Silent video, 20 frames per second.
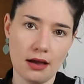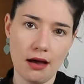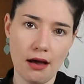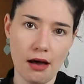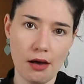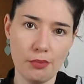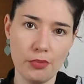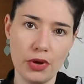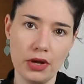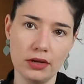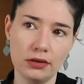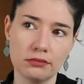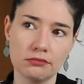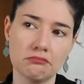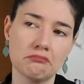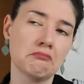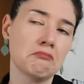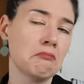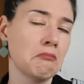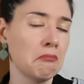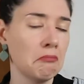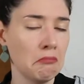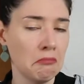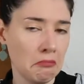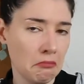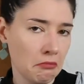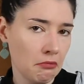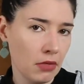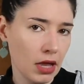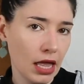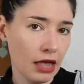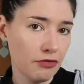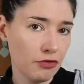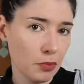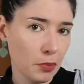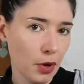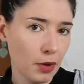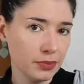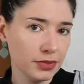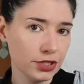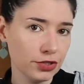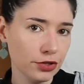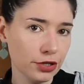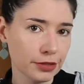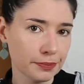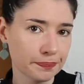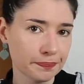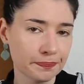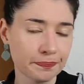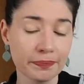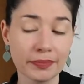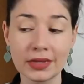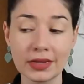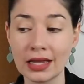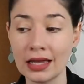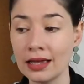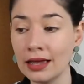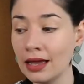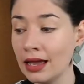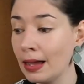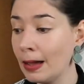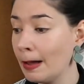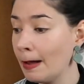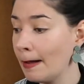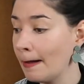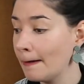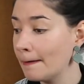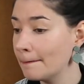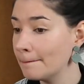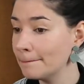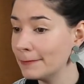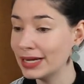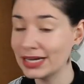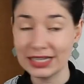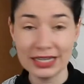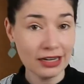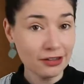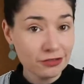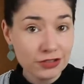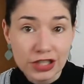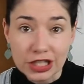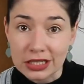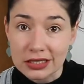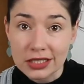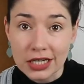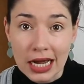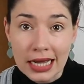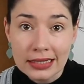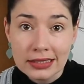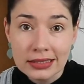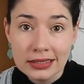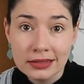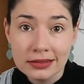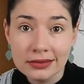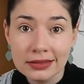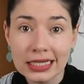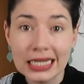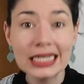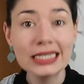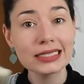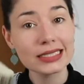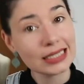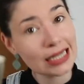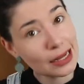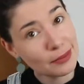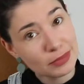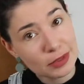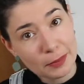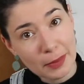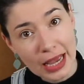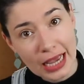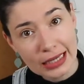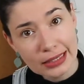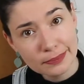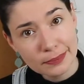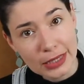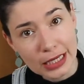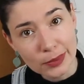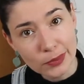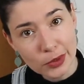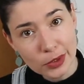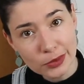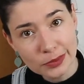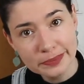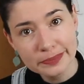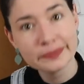up if it pops through. But enough chit chat. It's time to paint, people.